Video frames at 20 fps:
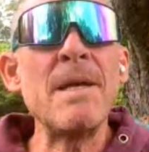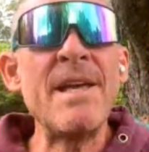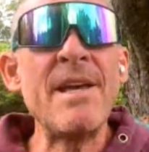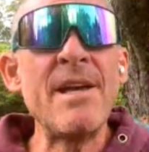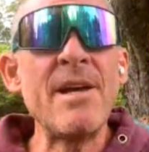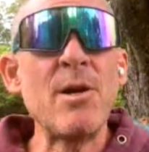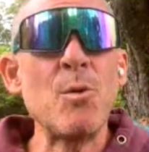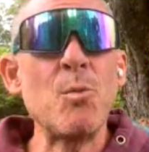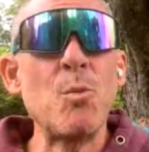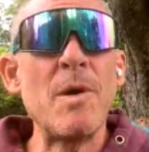
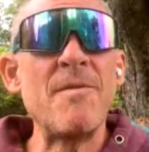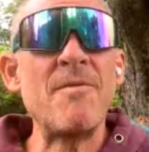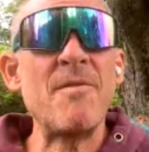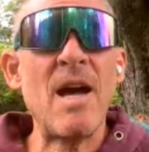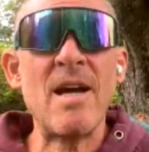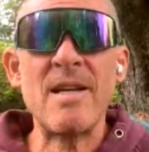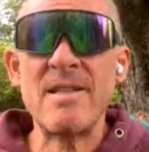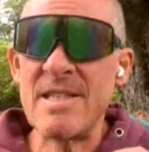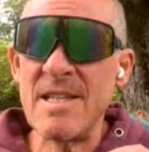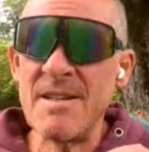here we've
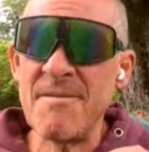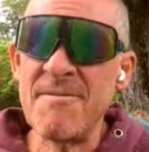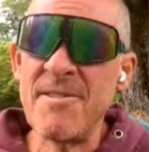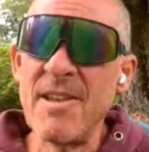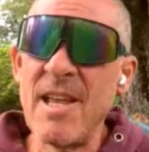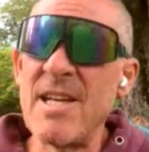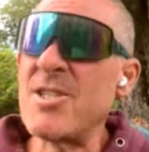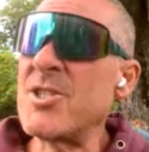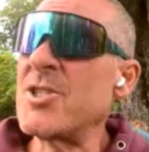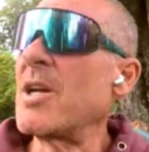got
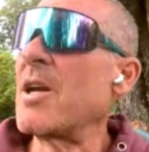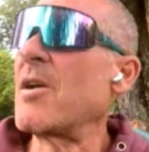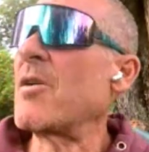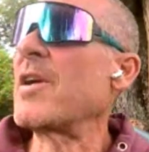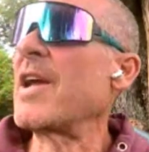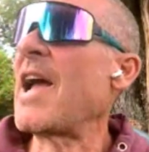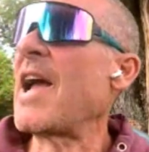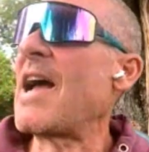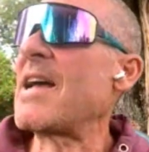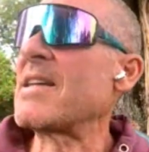
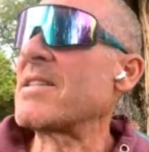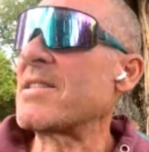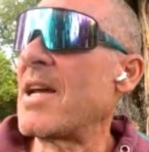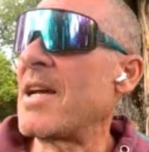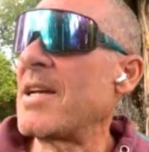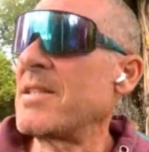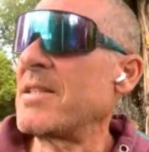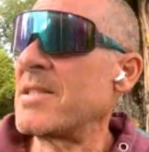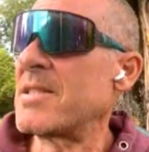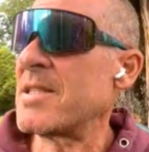deflationary
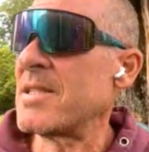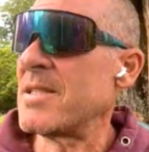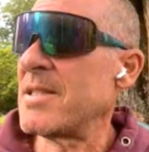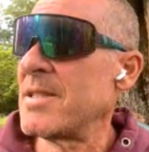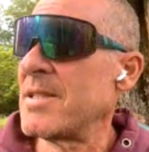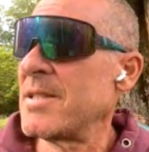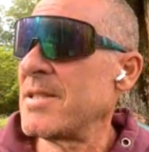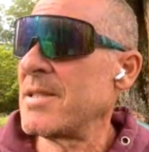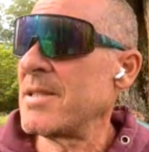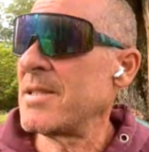assets
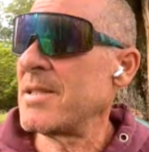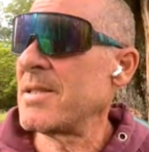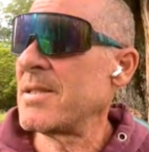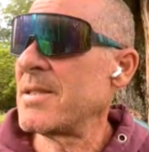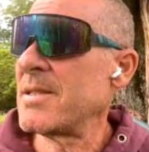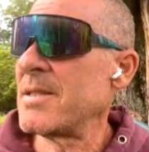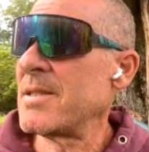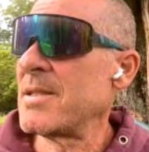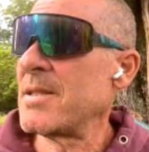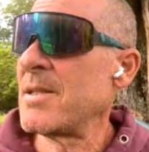
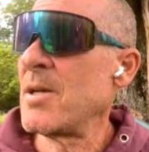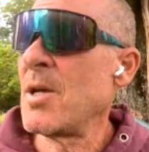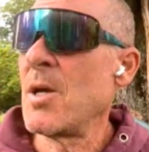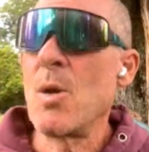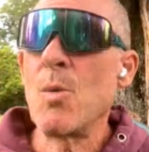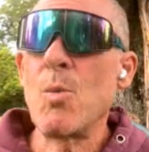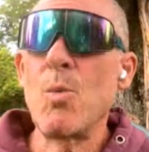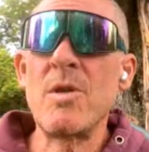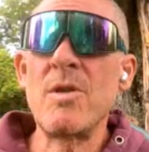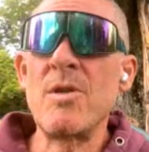
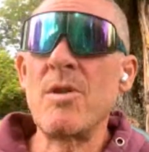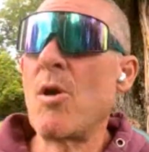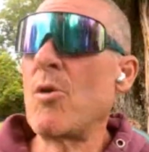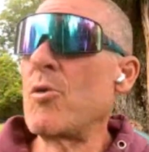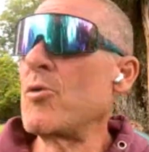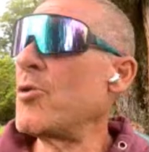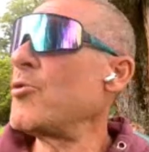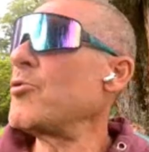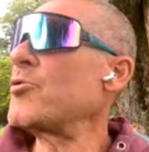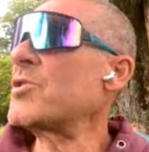with
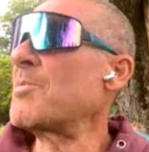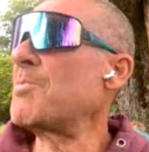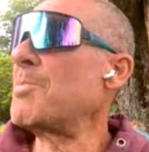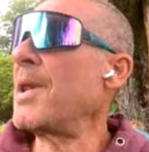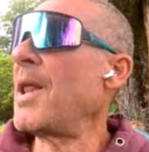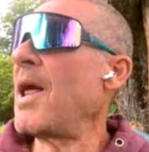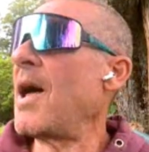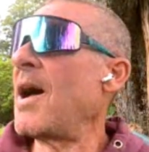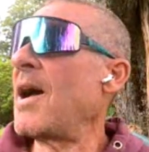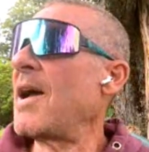no new
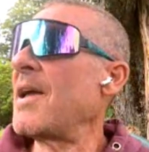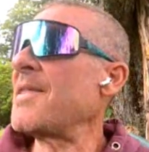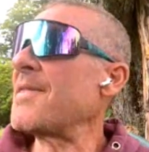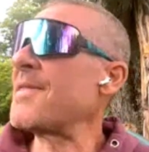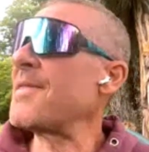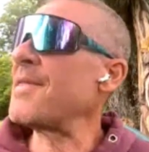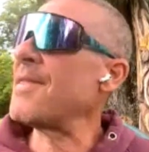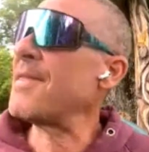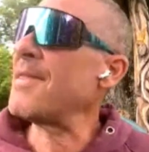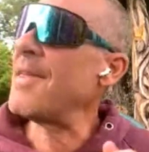supply
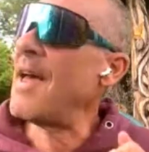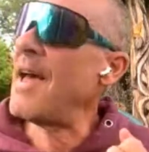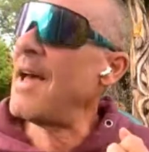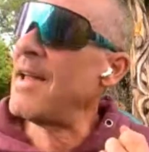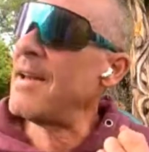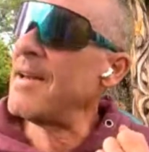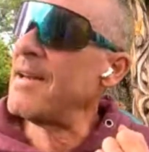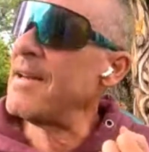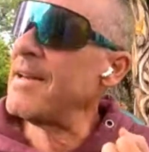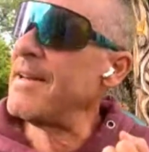
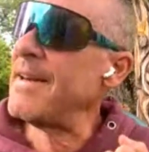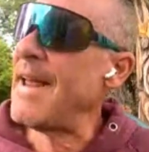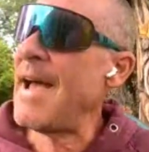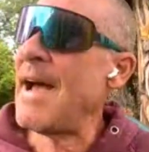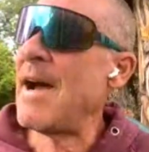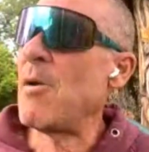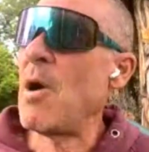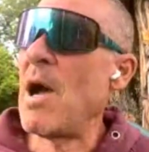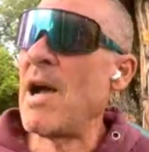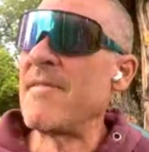that
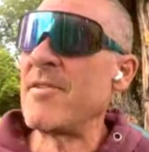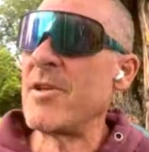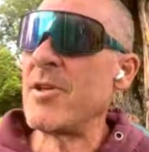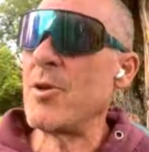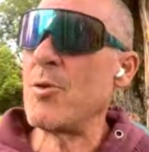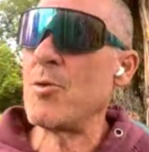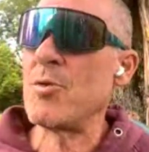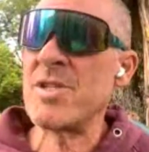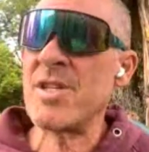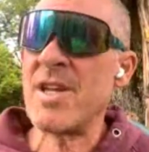now have a
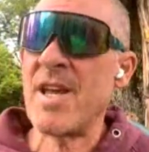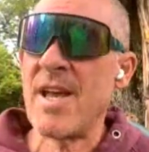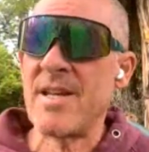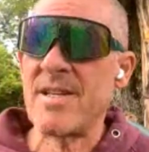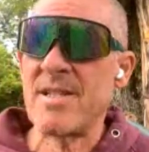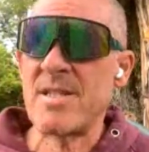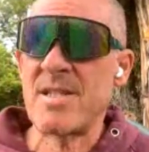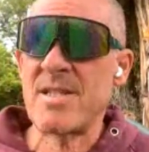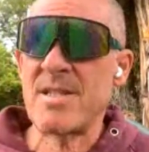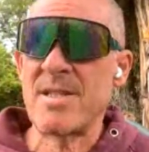use
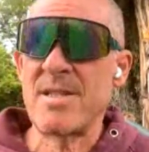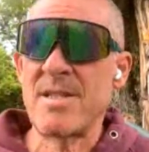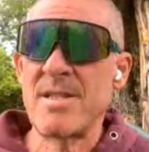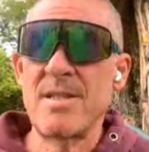case